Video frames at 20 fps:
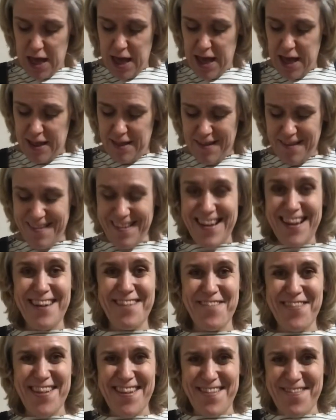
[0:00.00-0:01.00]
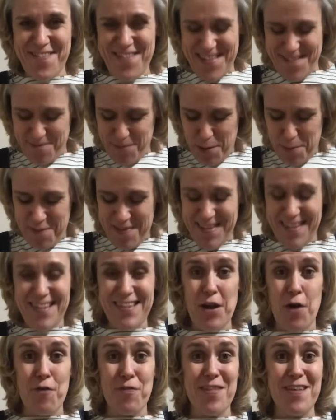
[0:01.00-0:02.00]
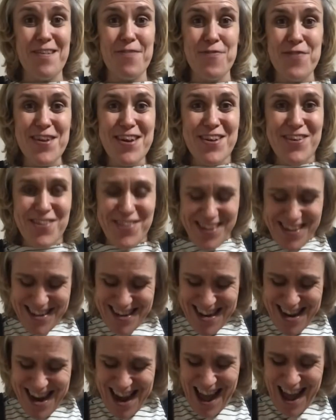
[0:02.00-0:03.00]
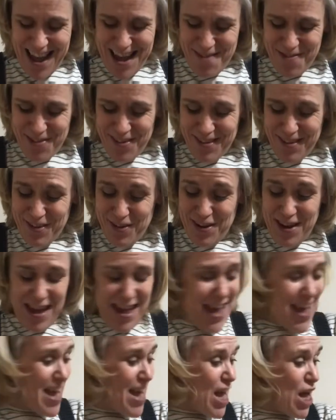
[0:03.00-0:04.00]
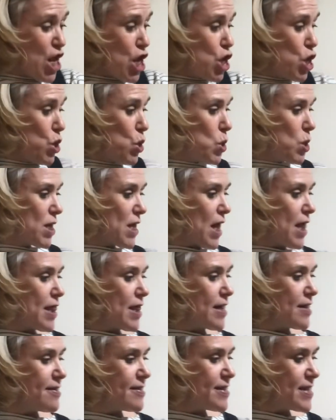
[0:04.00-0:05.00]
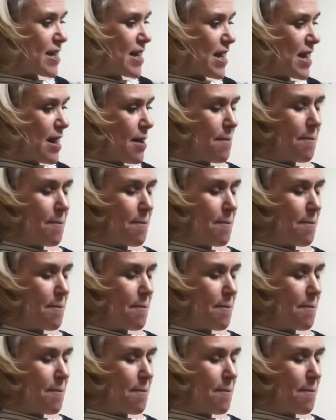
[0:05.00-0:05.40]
the sake of this purposes of this video today, I am just going to use the tape